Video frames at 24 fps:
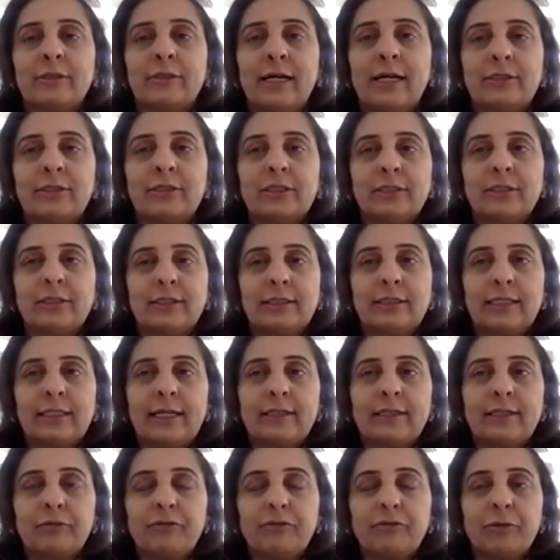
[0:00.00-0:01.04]
just
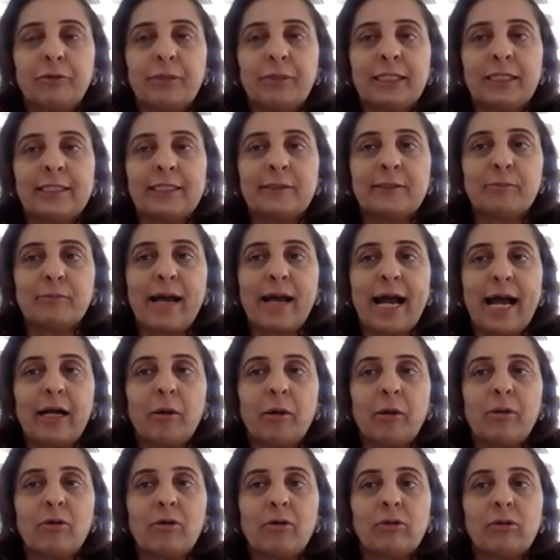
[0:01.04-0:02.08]
said a few minutes back
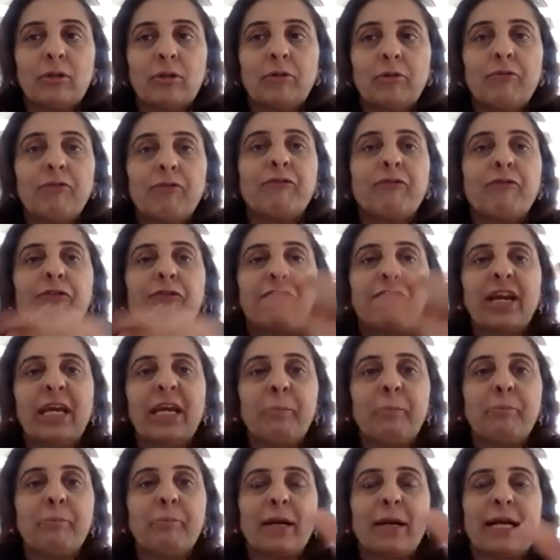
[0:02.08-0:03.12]
about the
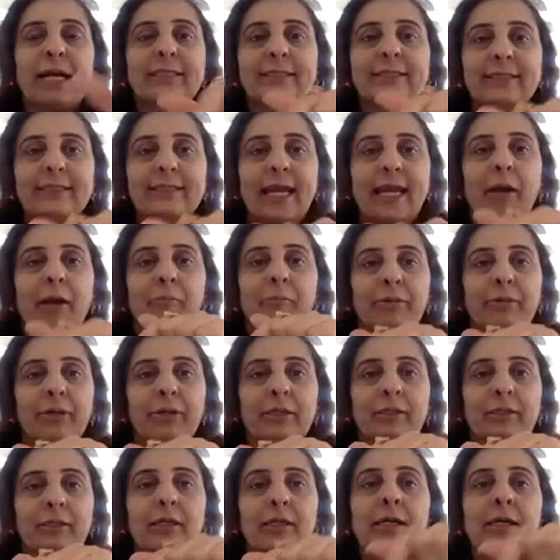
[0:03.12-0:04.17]
free press
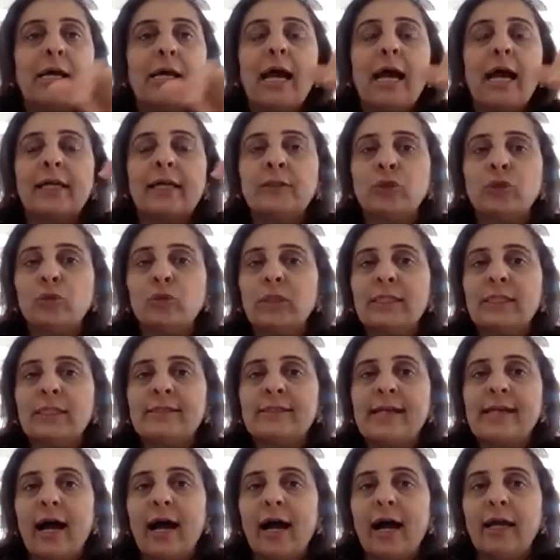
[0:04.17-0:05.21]
campaign. As soon
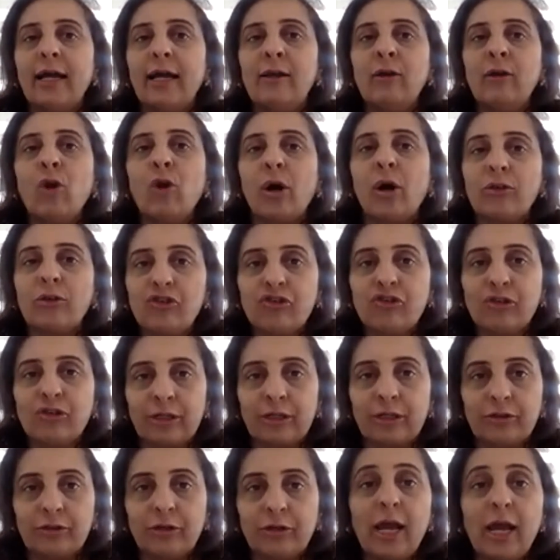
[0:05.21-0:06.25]
as I launched
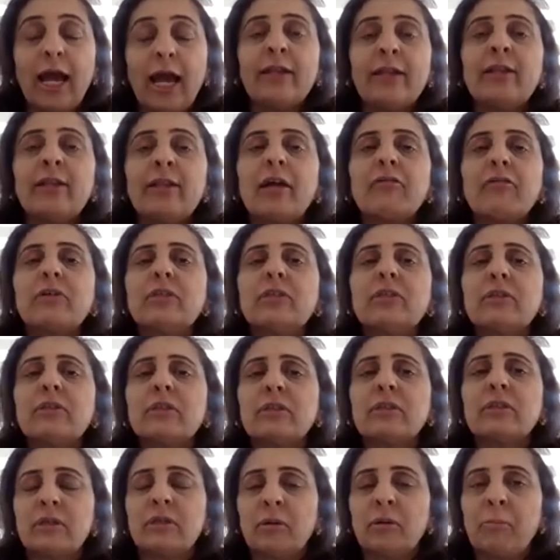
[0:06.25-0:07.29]
it, and there were
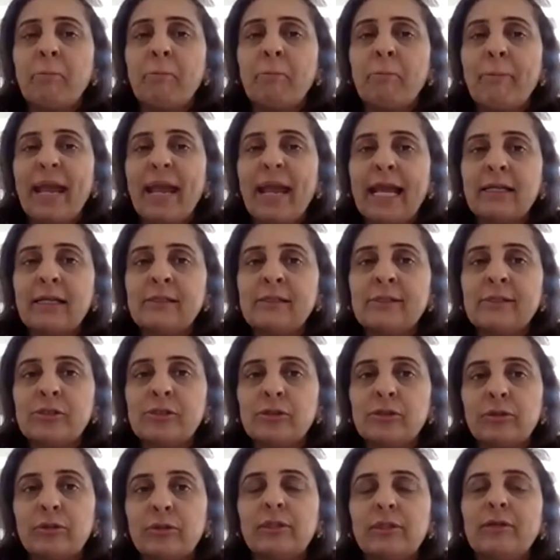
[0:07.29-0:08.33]
males,
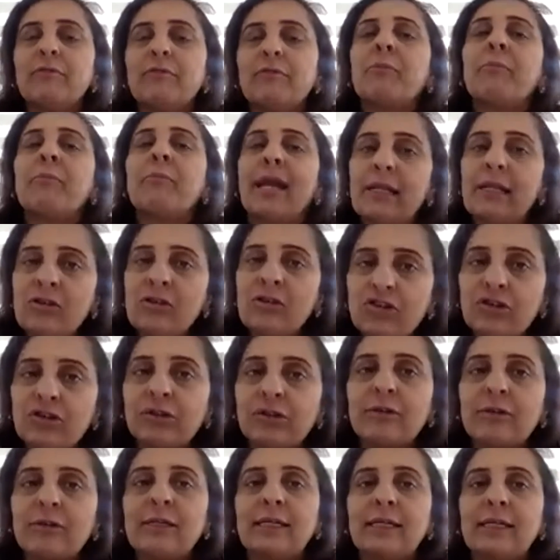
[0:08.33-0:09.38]
there were male
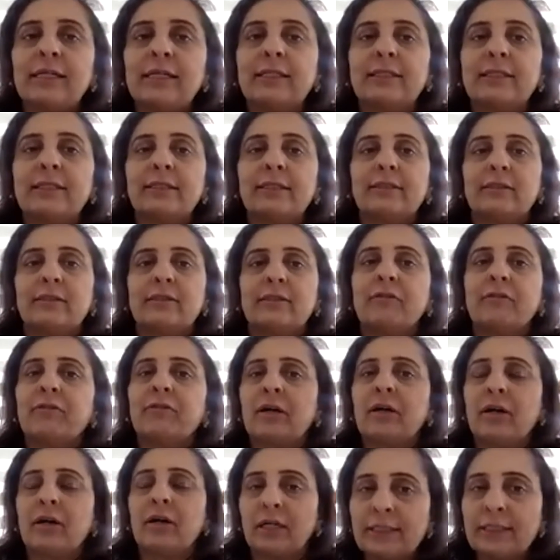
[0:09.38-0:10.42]
journalists, there
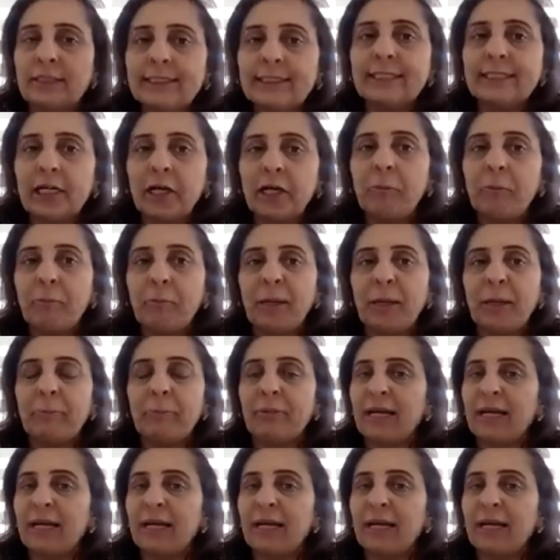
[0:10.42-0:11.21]
were concerned people,